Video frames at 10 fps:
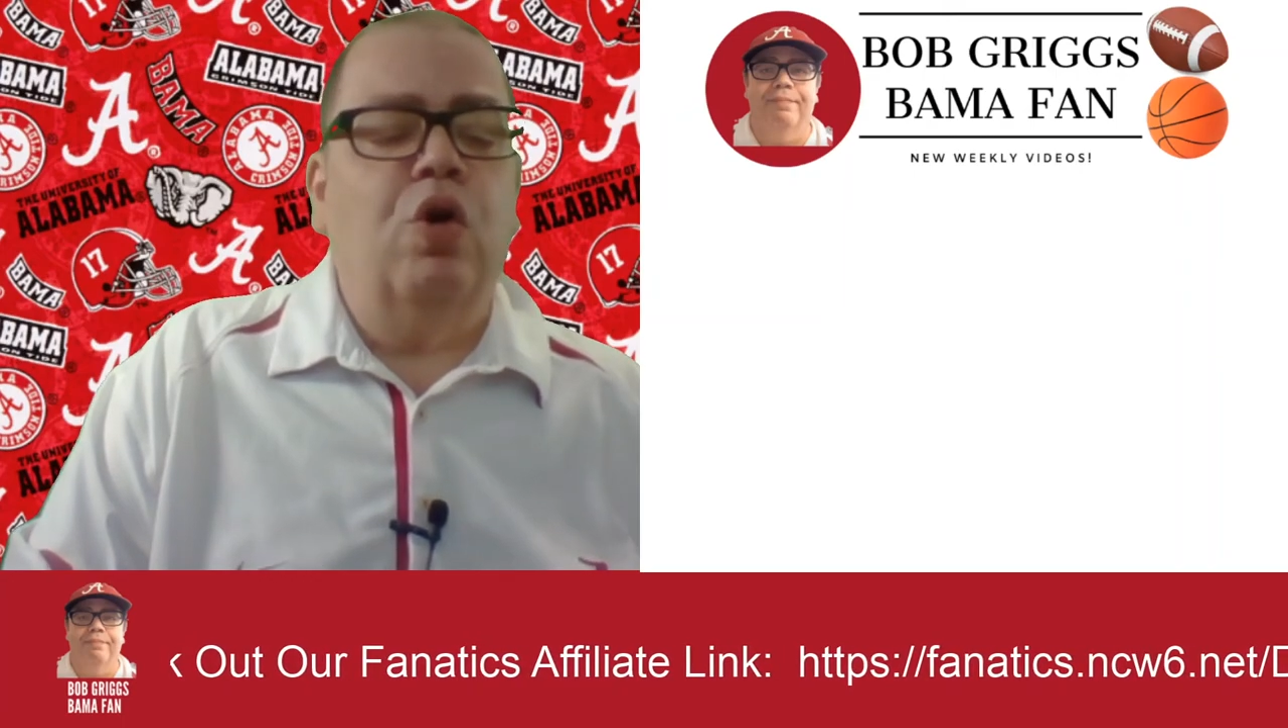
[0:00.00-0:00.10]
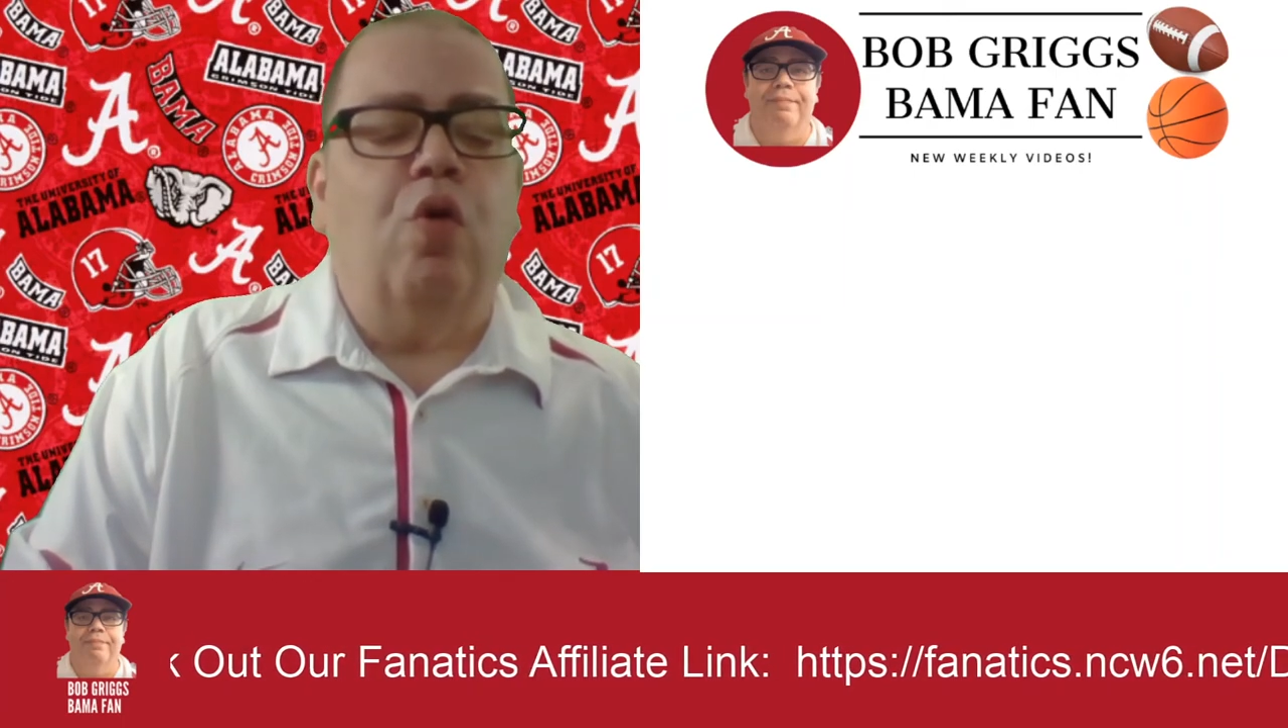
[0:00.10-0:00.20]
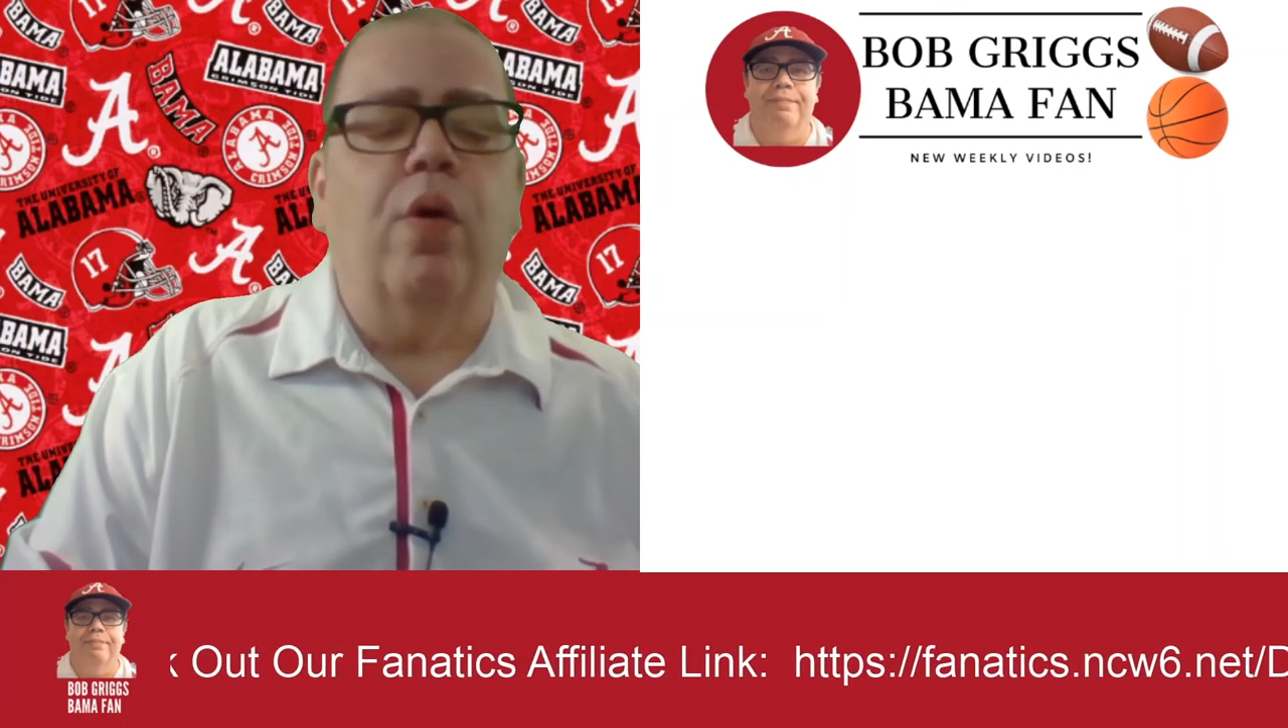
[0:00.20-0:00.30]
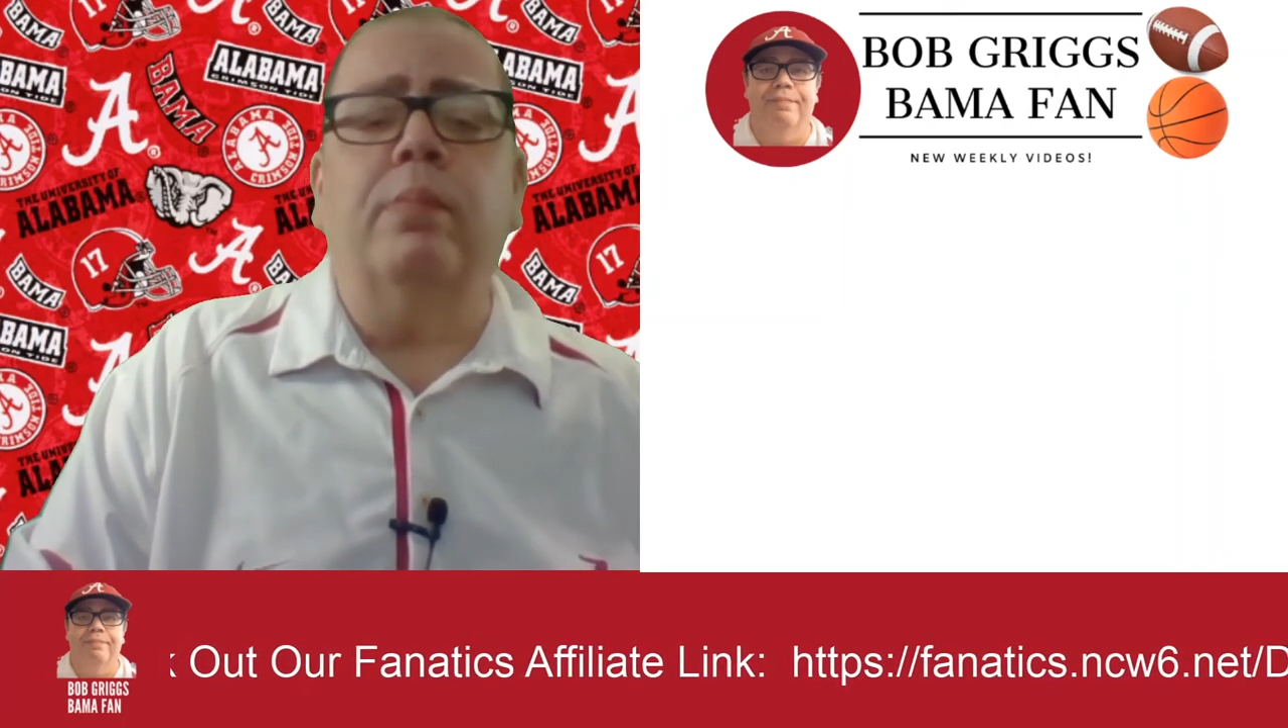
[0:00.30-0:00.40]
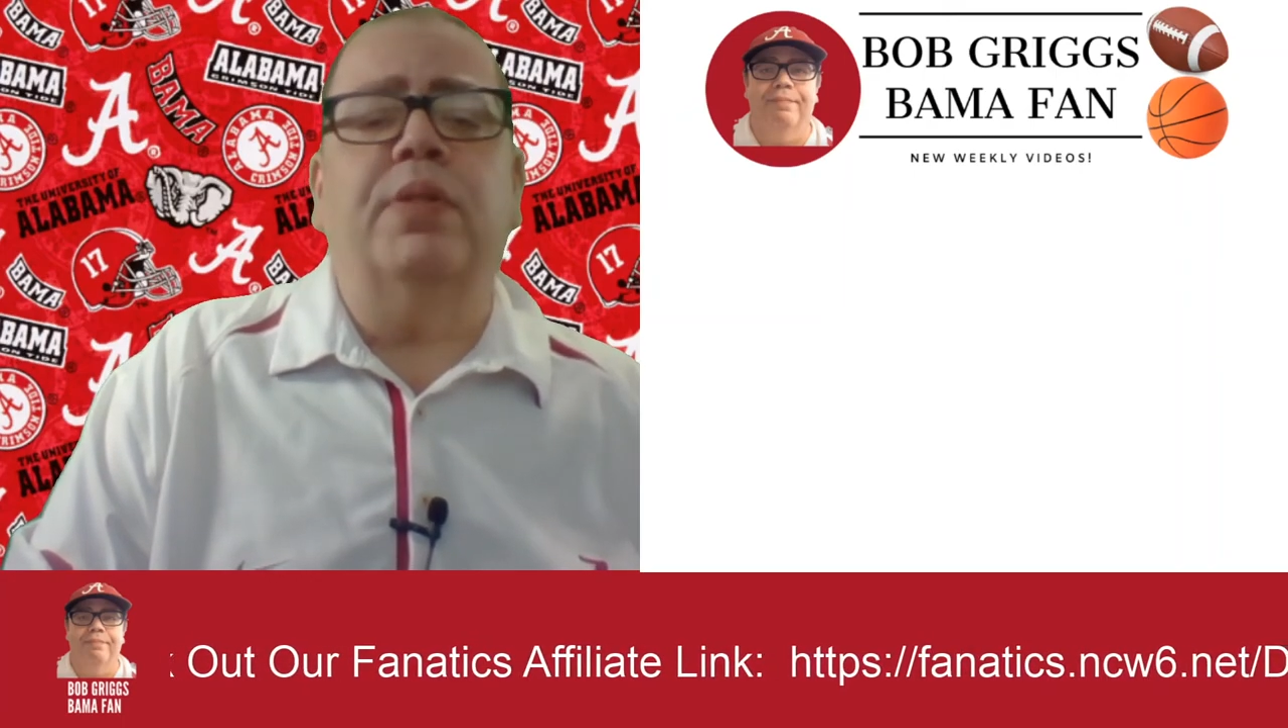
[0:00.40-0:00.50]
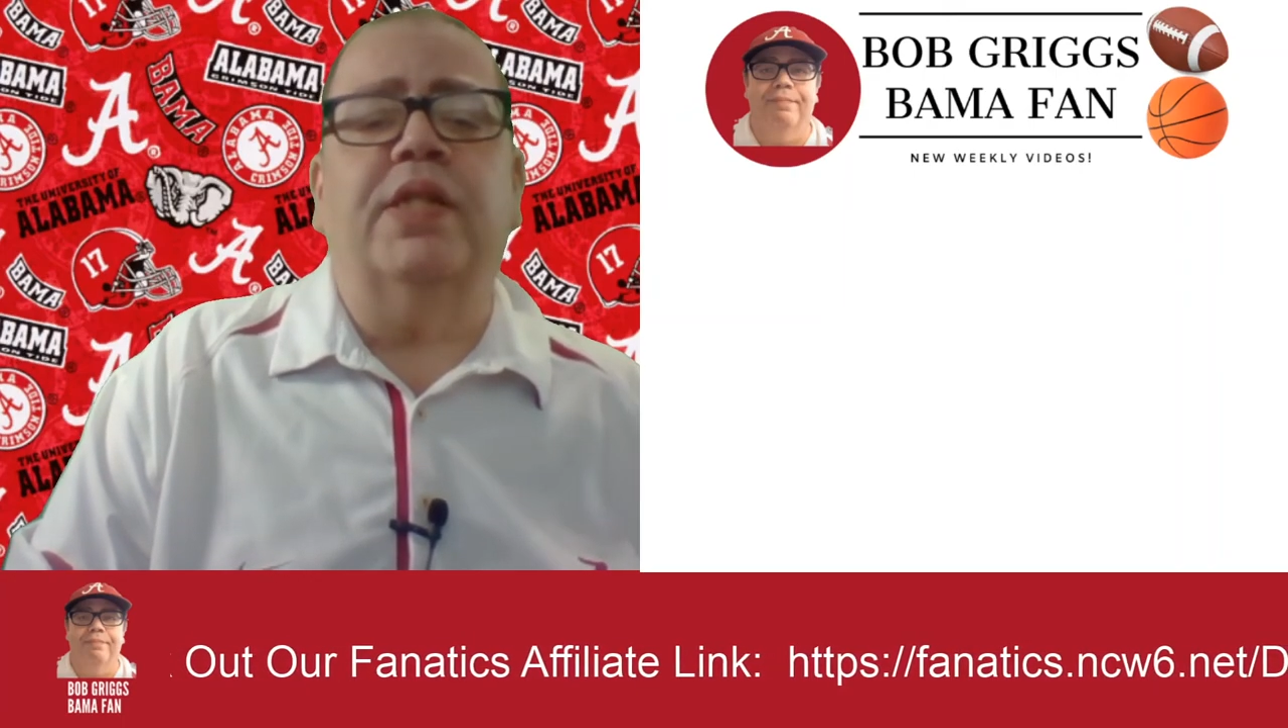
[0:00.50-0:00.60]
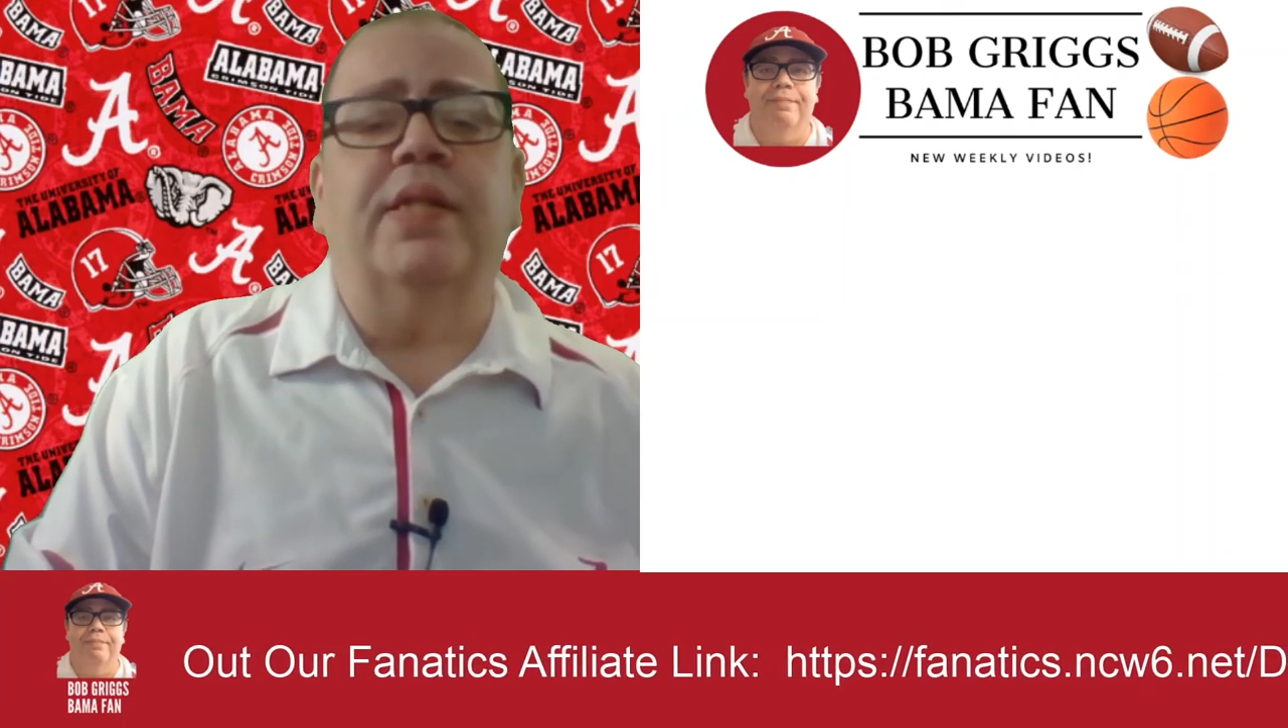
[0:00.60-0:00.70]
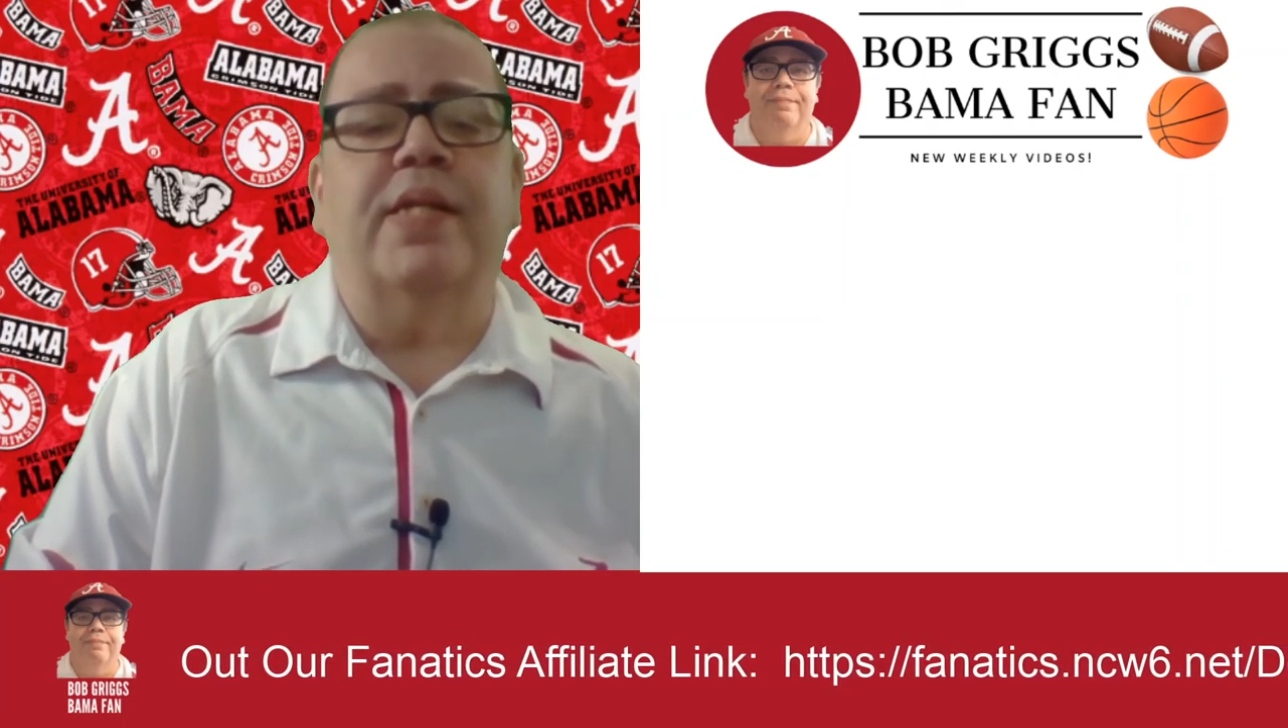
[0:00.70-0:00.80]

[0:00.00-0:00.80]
Crimson